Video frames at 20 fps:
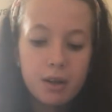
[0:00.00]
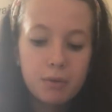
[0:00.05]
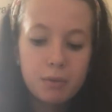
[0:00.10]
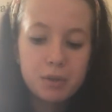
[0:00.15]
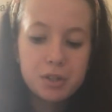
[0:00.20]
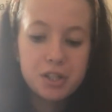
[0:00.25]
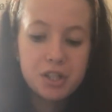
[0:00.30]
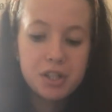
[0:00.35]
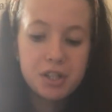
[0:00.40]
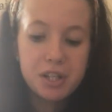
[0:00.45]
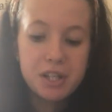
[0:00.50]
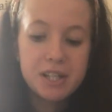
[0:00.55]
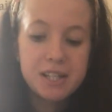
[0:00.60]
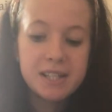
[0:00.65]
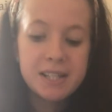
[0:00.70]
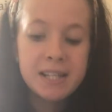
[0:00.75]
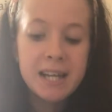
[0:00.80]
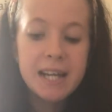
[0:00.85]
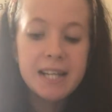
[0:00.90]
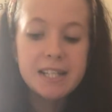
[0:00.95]
which is good.
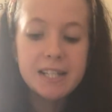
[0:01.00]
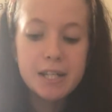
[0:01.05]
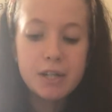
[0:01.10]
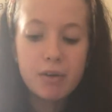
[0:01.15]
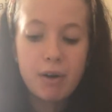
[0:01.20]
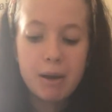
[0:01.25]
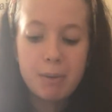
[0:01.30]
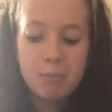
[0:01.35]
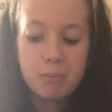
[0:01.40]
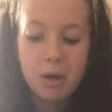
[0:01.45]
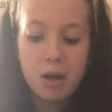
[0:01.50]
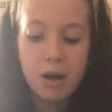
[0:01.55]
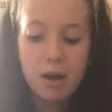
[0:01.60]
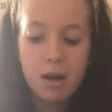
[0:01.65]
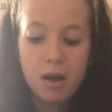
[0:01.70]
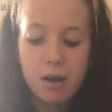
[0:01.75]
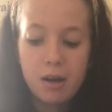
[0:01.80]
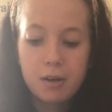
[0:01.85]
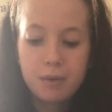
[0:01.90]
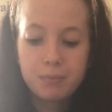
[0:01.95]
It's an 80-gram
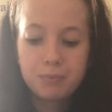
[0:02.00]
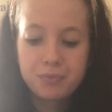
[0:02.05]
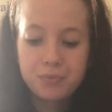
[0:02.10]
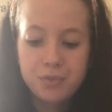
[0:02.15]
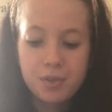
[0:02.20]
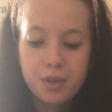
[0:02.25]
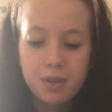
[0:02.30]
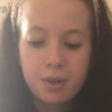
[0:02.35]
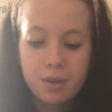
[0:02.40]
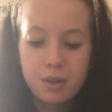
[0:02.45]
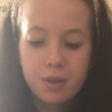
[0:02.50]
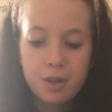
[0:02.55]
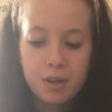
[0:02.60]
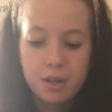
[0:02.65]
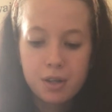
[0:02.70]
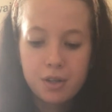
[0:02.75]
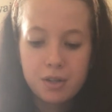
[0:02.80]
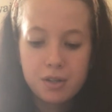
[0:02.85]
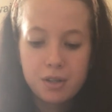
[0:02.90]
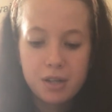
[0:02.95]
bar,
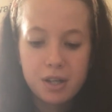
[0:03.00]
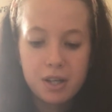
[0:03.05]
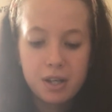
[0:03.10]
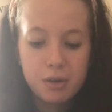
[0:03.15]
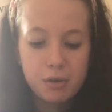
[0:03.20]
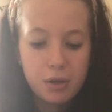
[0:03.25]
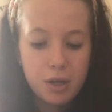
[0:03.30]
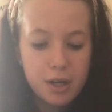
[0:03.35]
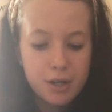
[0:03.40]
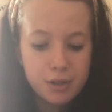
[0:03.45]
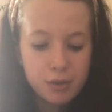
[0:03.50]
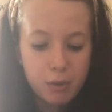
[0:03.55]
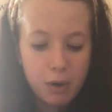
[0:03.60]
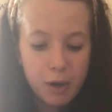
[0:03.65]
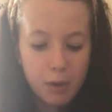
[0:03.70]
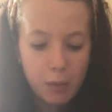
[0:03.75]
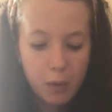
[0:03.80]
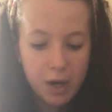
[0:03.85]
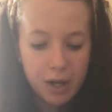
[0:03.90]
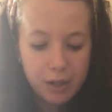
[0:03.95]
so it'll last
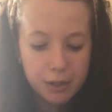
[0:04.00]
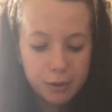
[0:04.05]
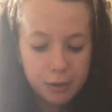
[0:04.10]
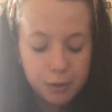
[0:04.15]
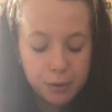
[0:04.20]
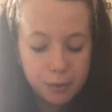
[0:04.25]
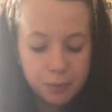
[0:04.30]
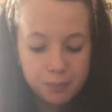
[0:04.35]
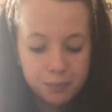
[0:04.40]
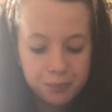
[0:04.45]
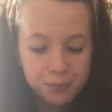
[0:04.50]
quite a while.